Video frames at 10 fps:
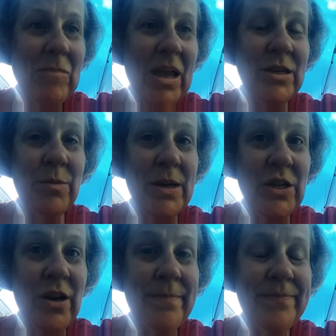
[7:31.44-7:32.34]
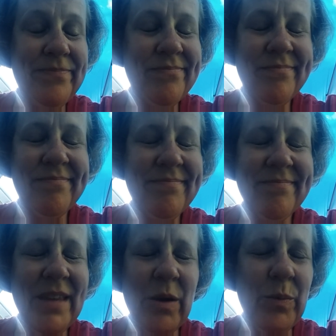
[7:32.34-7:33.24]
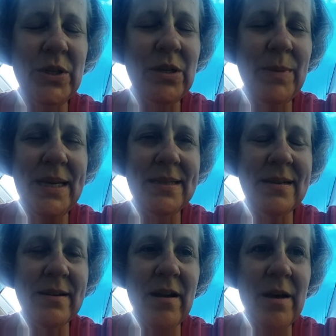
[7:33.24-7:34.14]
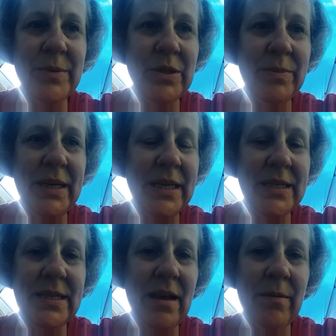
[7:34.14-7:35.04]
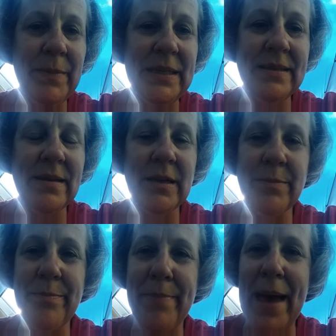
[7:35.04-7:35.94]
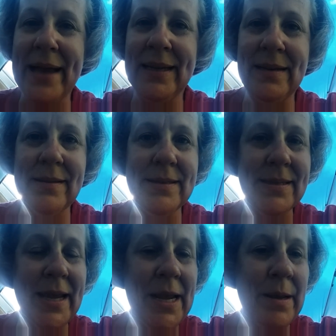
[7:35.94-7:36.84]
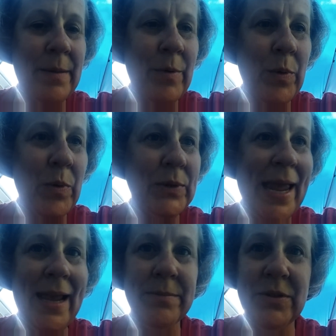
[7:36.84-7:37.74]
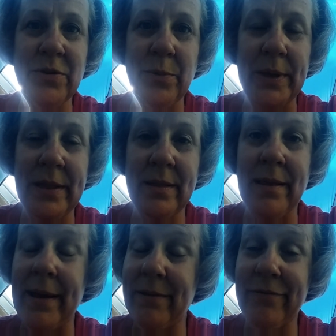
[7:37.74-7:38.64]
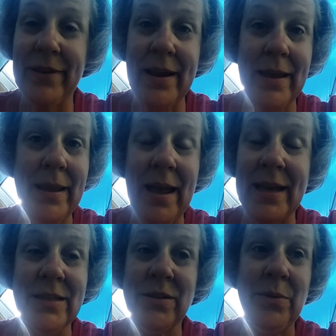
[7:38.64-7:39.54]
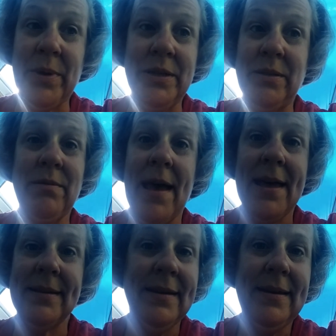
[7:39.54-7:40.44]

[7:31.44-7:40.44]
and do my job, which to me isn't an option because I'll be sucked back into the same old hamster wheel life, and I just don't want to do that.